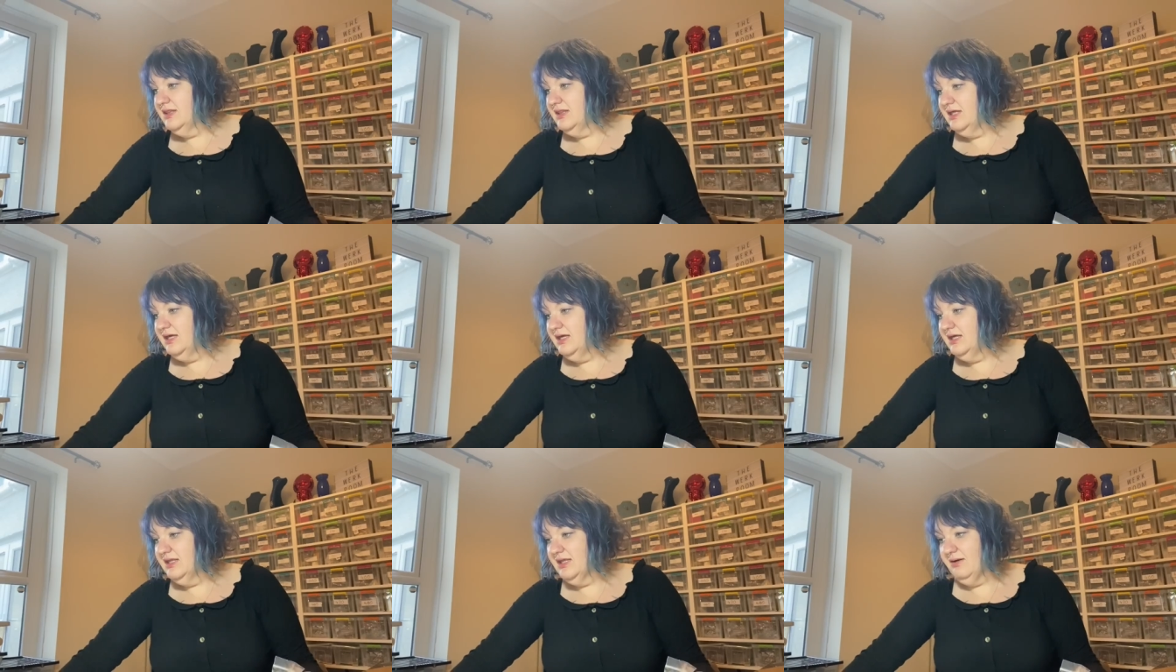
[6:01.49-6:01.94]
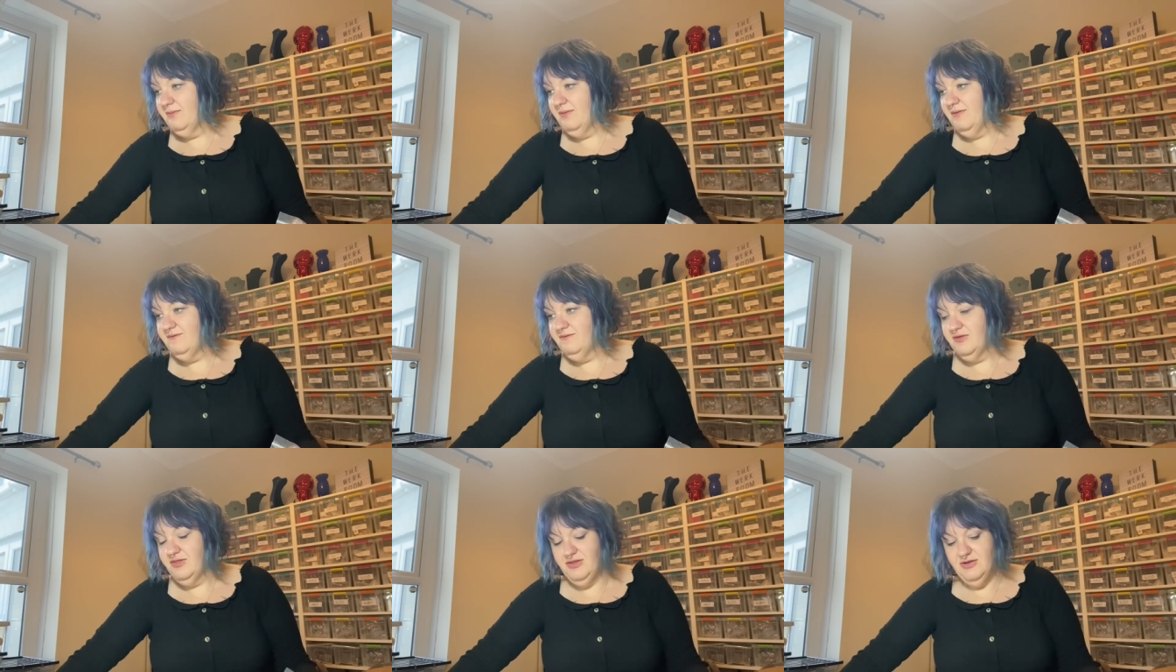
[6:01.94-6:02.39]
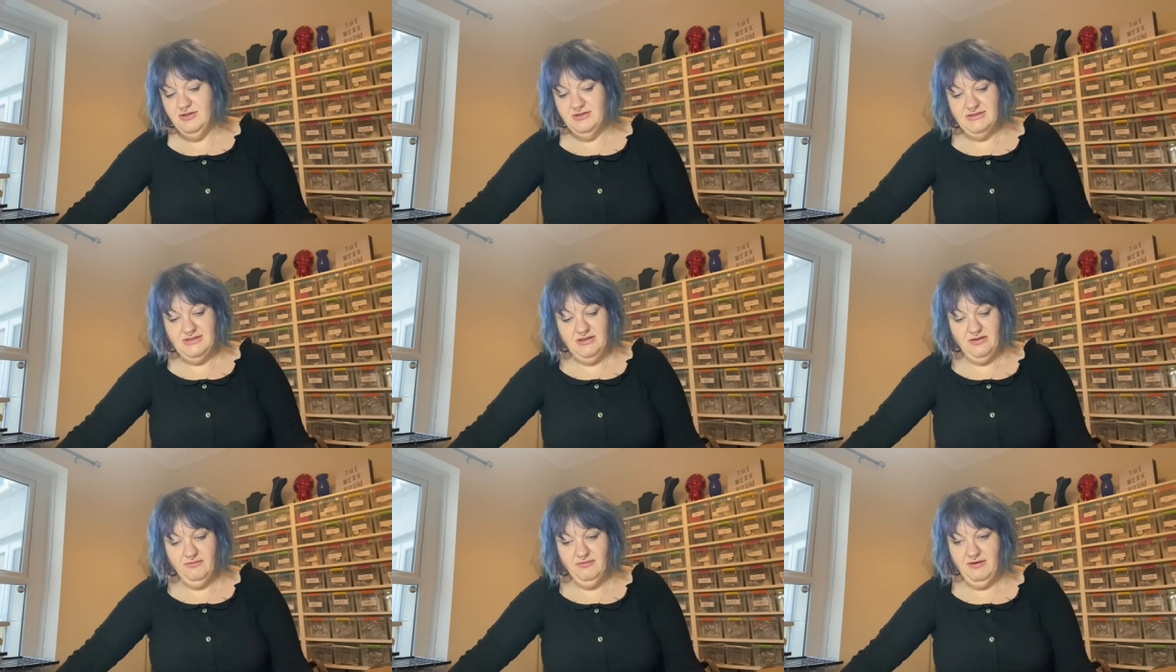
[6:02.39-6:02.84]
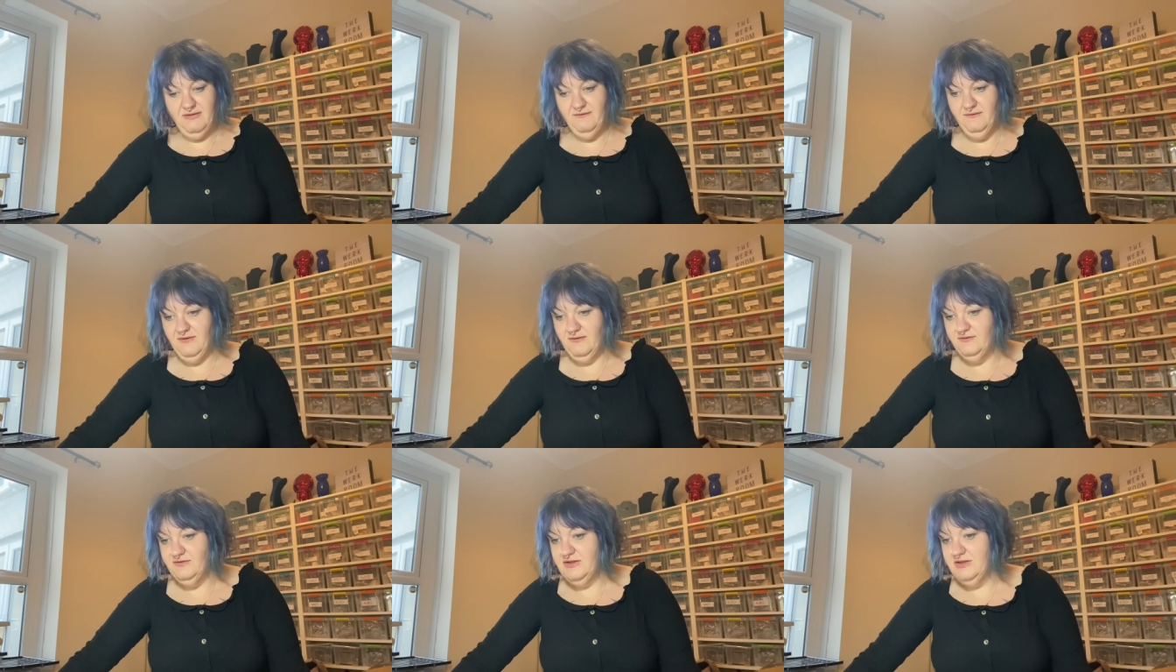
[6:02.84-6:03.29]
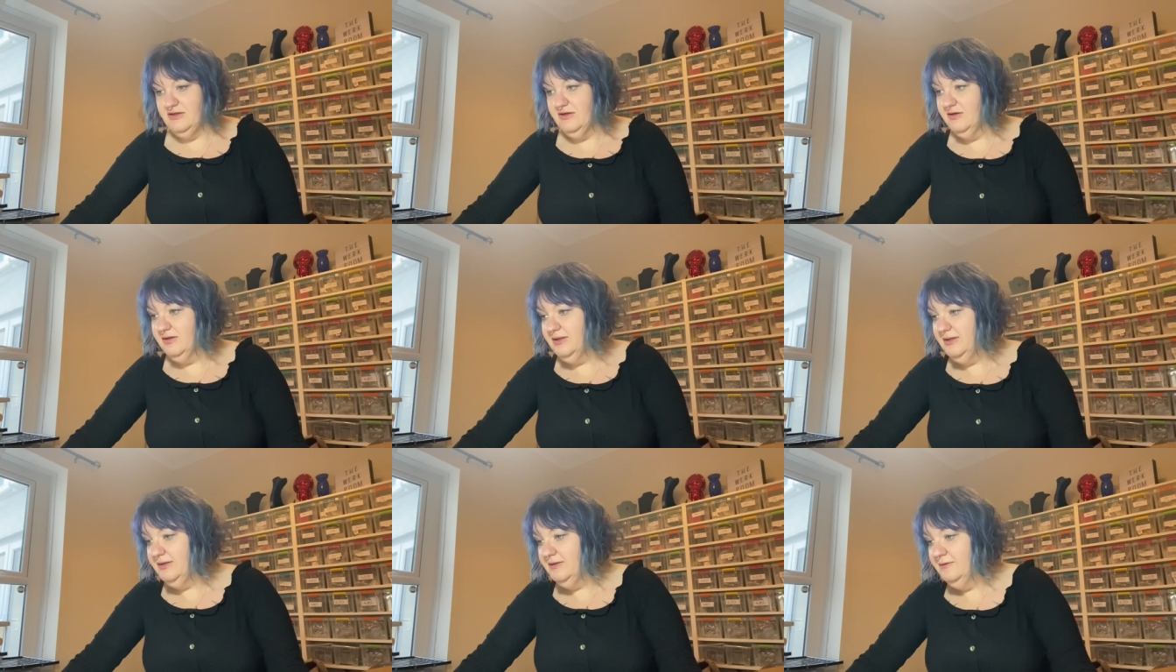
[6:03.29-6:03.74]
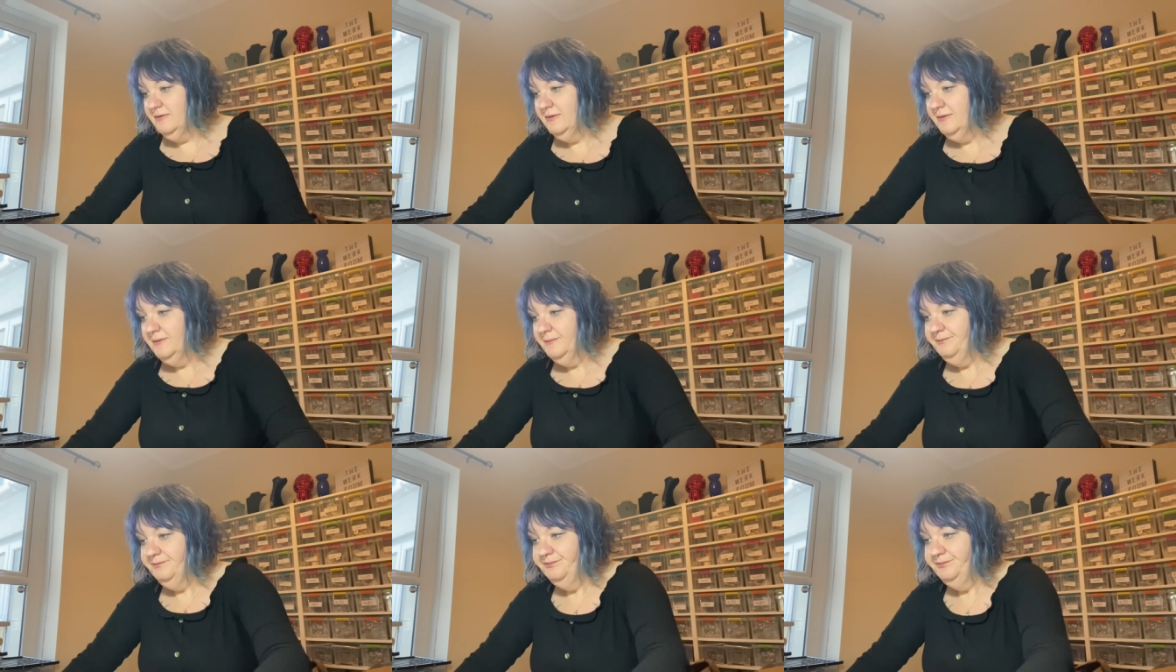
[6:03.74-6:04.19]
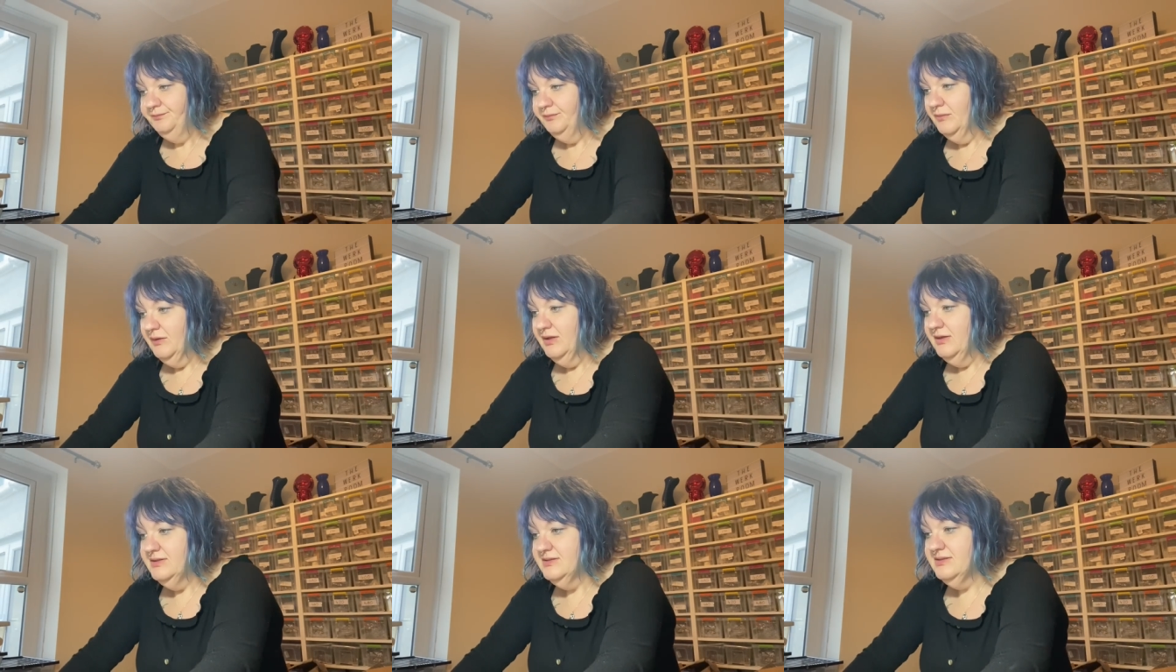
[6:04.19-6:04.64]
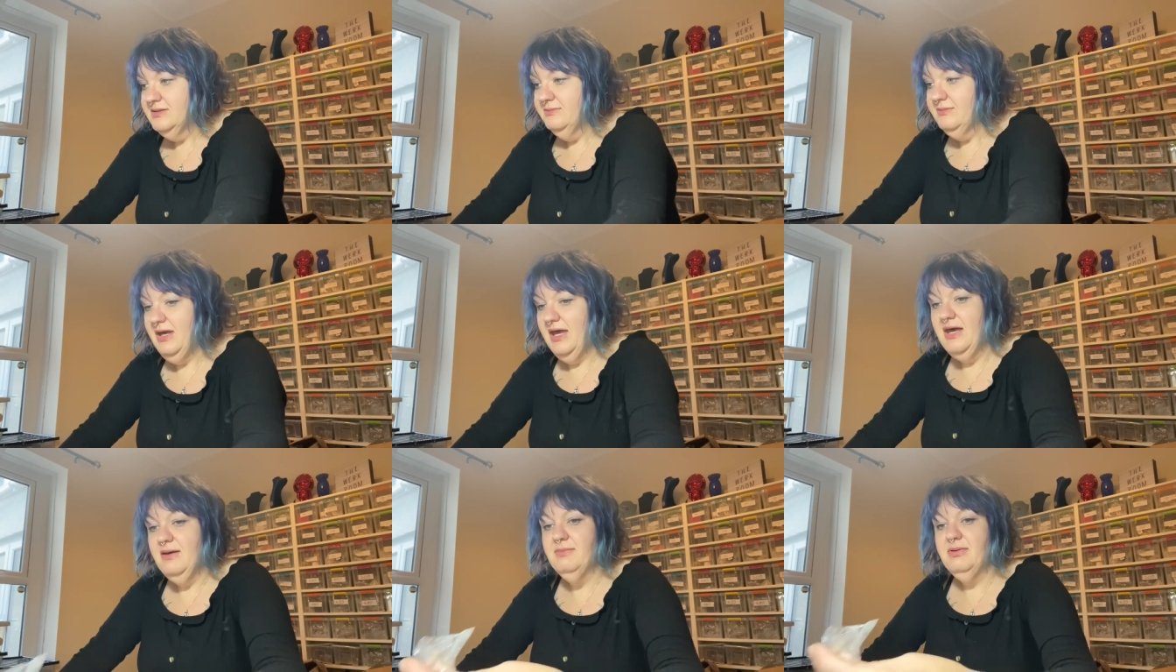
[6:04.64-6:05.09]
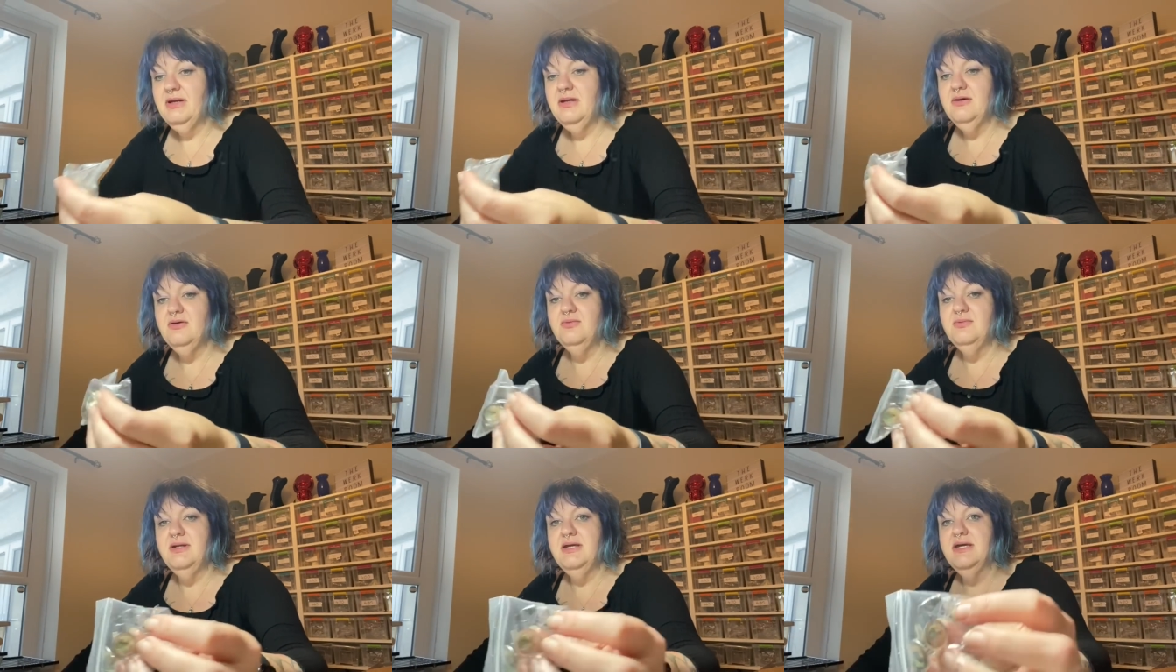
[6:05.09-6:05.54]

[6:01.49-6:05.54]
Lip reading: there. That went for £33.59. Some abalone